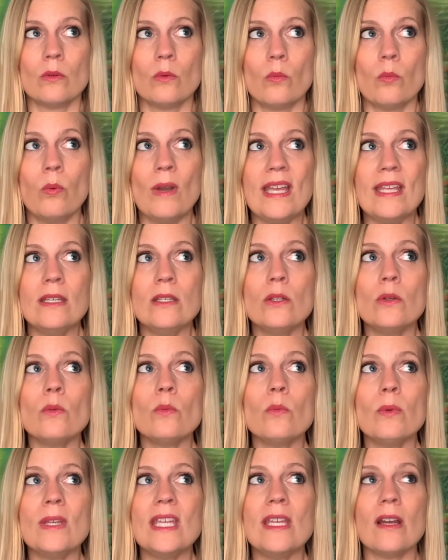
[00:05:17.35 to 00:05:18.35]
When
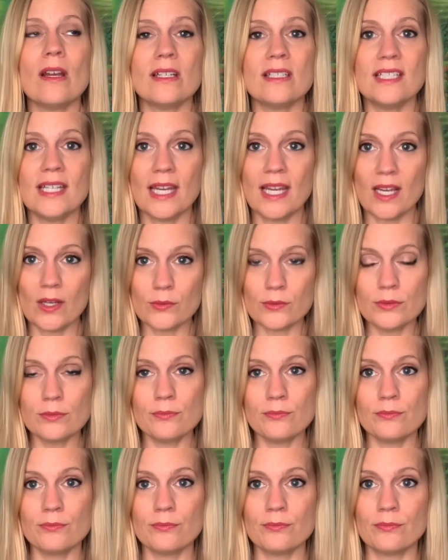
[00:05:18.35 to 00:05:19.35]
we are down,
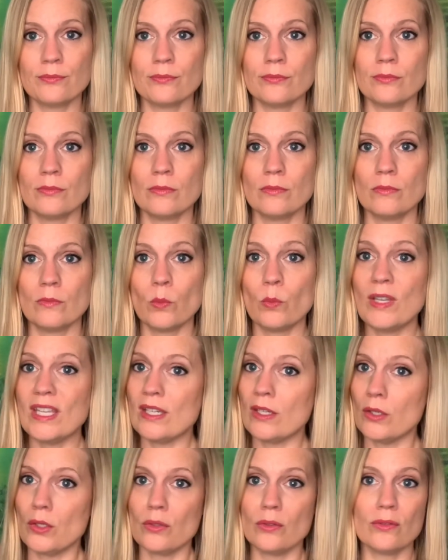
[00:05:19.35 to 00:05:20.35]
we
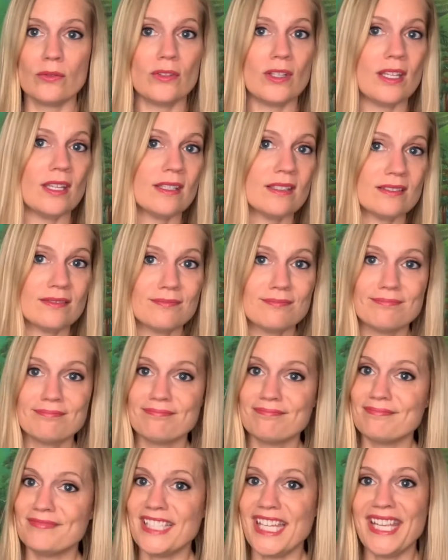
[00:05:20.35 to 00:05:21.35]
can only
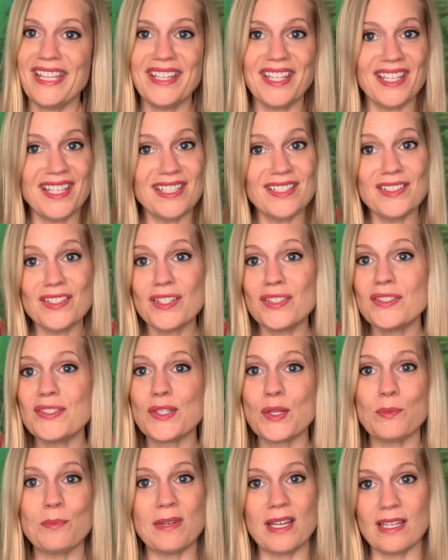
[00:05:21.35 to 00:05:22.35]
take in
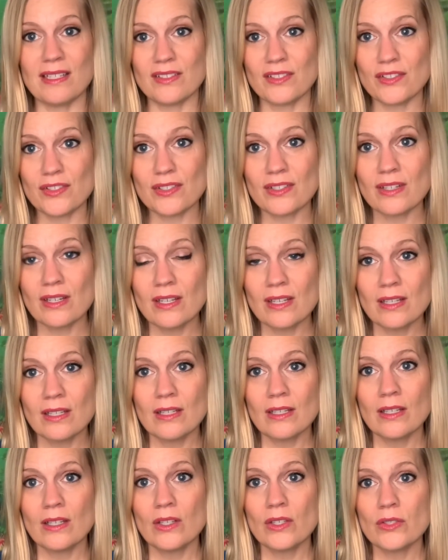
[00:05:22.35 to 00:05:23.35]
so much.
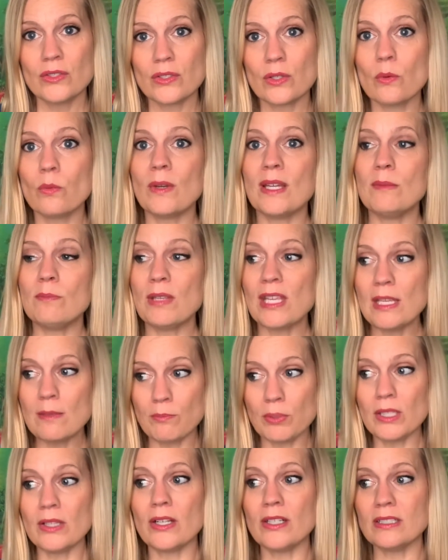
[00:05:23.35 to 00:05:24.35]
So when
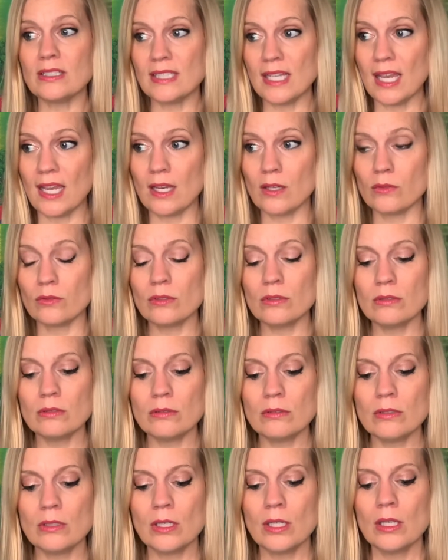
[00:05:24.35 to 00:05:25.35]
people are down,
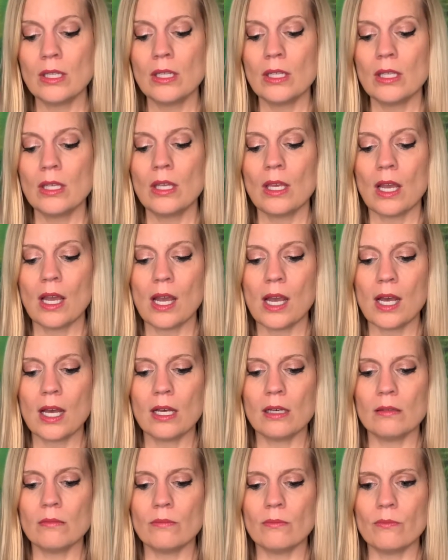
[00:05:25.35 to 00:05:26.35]

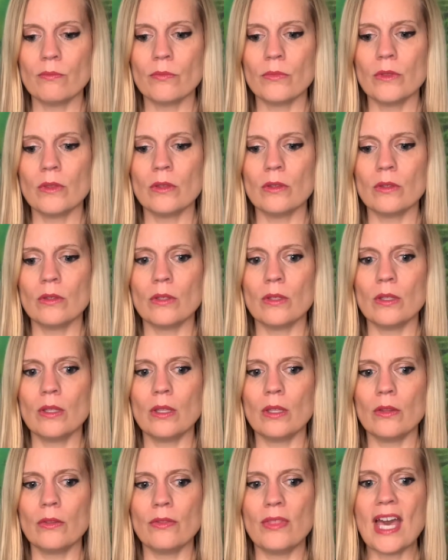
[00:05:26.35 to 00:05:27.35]

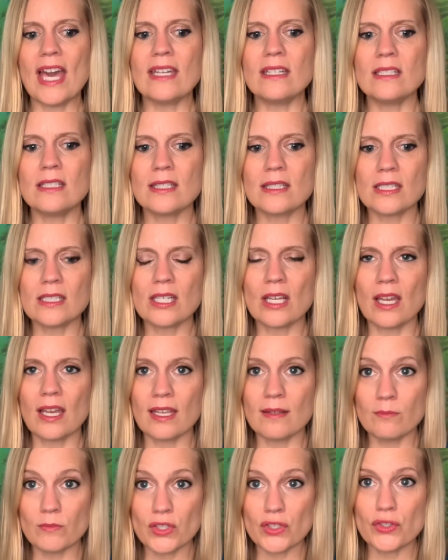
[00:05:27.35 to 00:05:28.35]
that is the
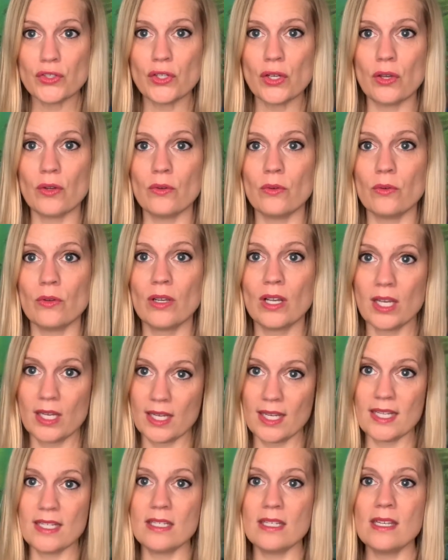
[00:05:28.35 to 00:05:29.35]
time to show
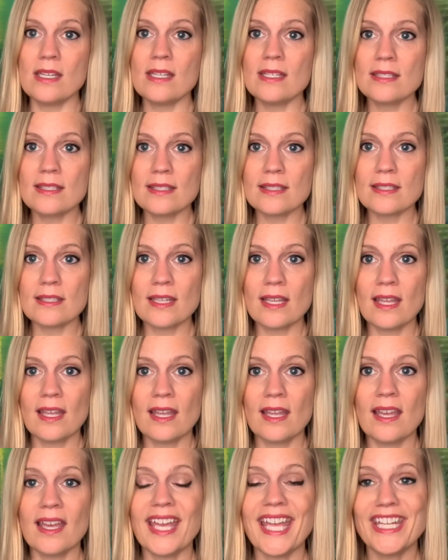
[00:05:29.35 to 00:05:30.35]
kindness
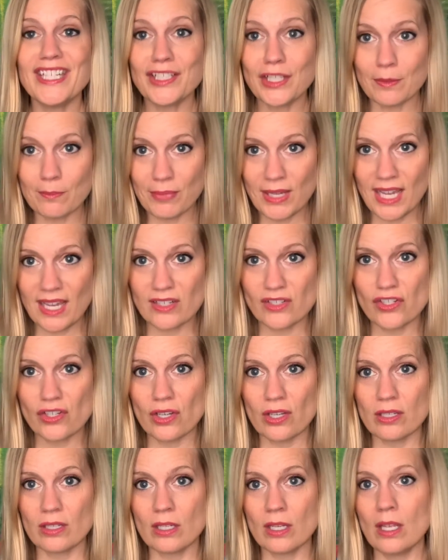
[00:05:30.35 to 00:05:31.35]
and
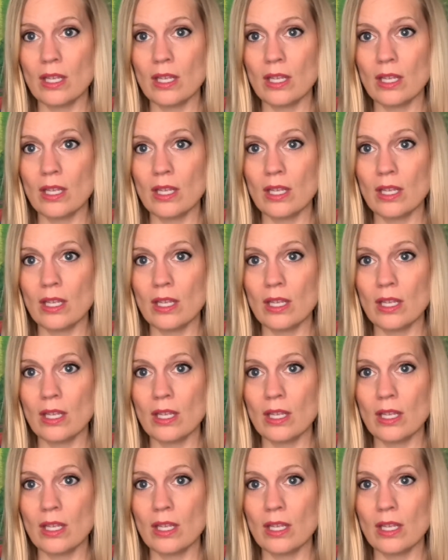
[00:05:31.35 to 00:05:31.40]
compassion,